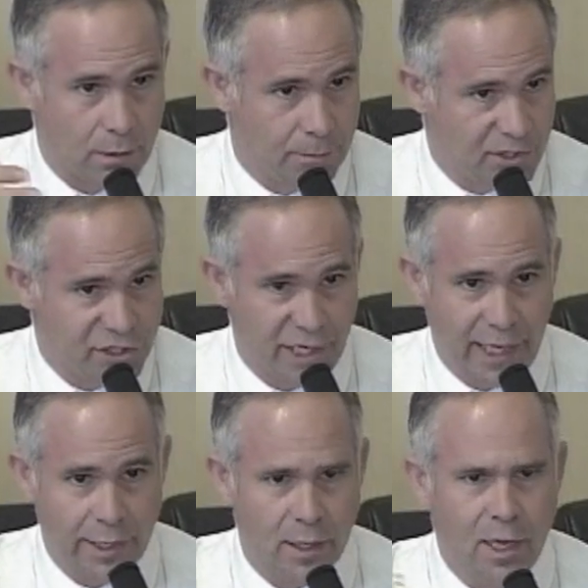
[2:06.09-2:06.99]
a
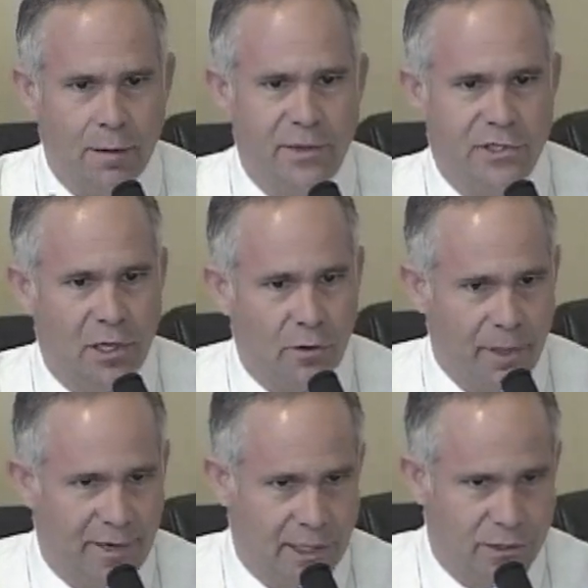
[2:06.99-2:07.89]
mistake. Mr.
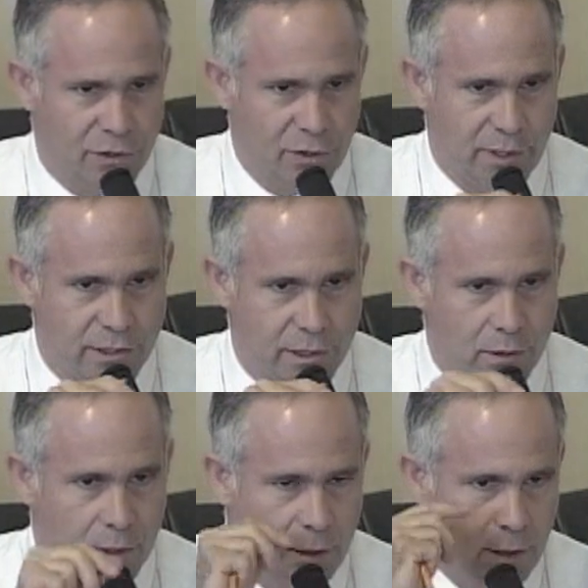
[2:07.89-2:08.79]
Lowe, let me ask you a
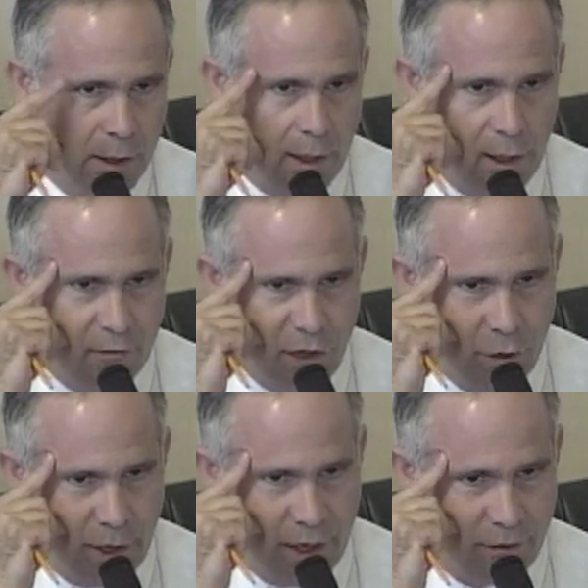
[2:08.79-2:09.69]
question. Have
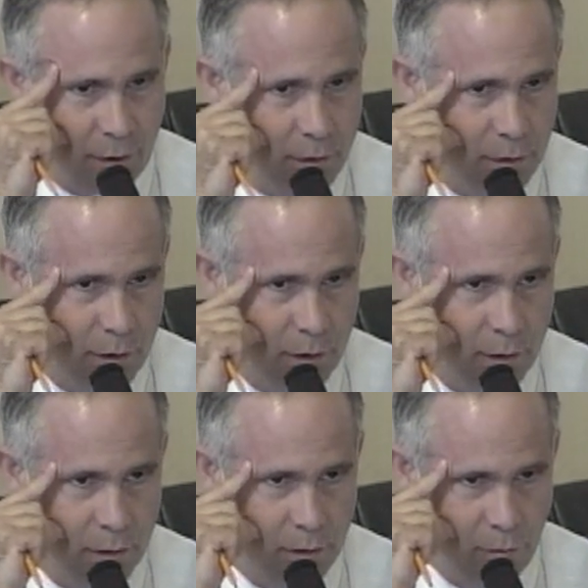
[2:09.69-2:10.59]
you ever
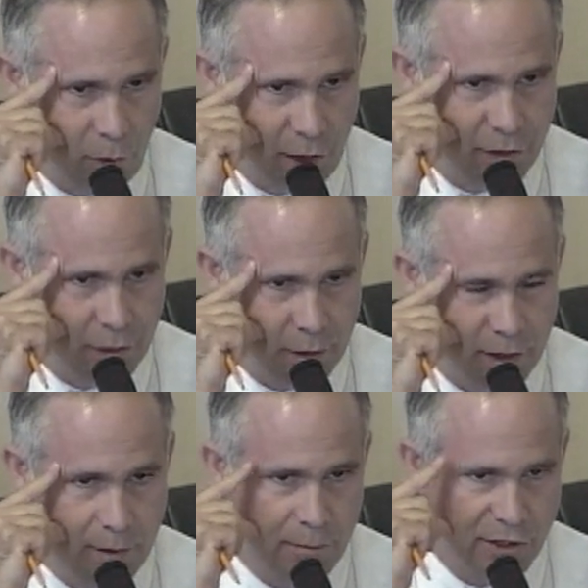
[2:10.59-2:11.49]
brought
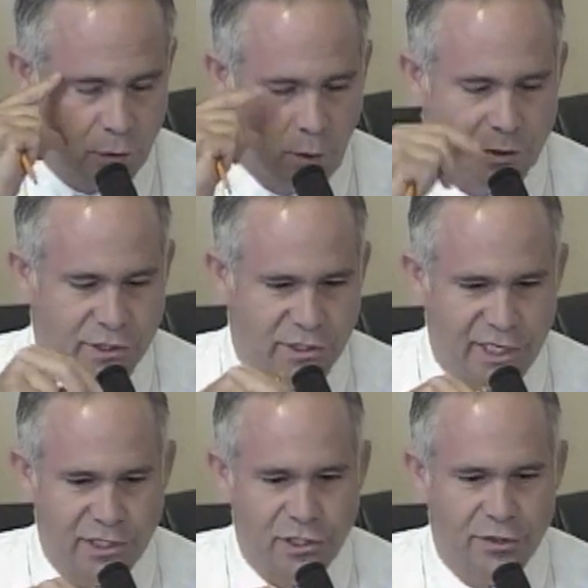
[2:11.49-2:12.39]
to Mr. Warren's
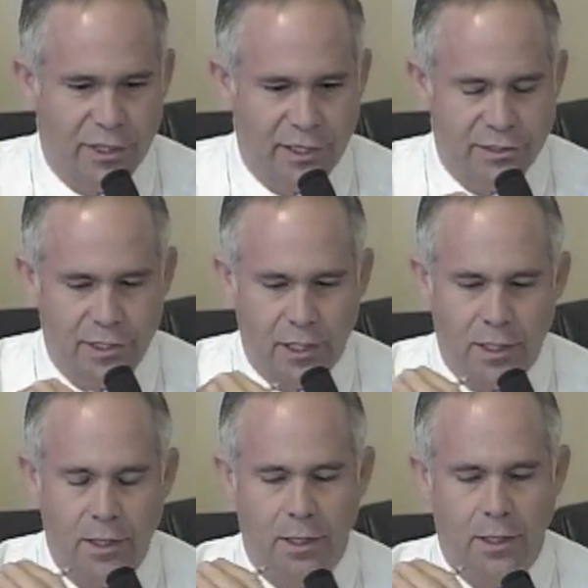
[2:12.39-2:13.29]
attention that
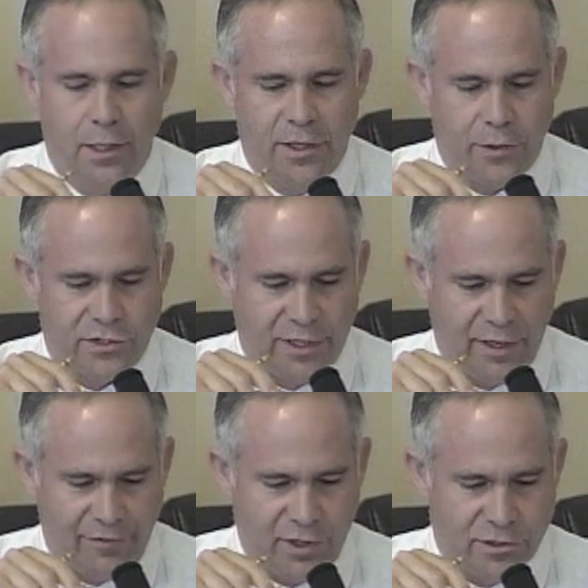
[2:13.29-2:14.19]
there are
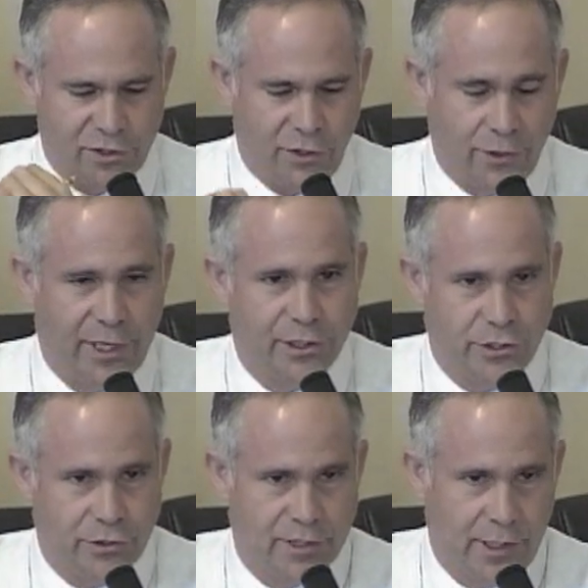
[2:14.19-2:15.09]
significant security
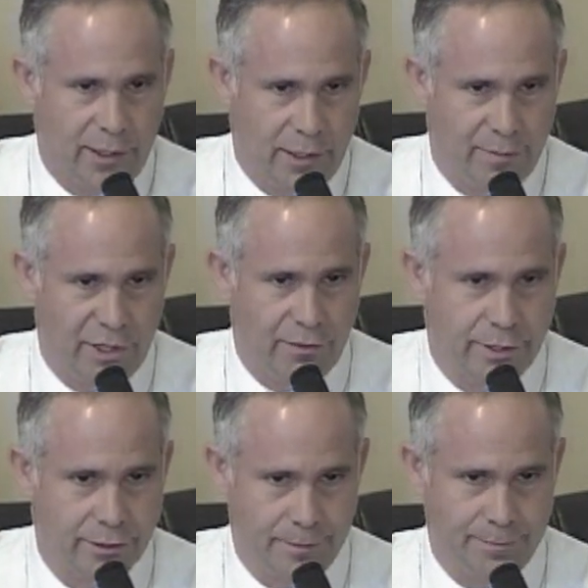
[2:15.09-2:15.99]
issues that need to be
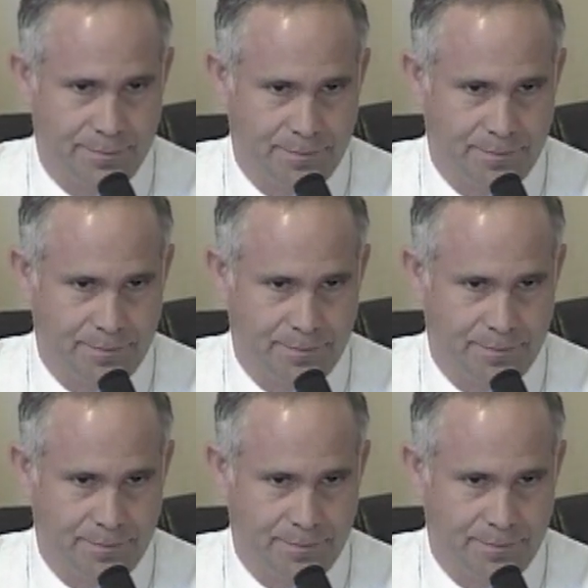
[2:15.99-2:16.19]
addressed?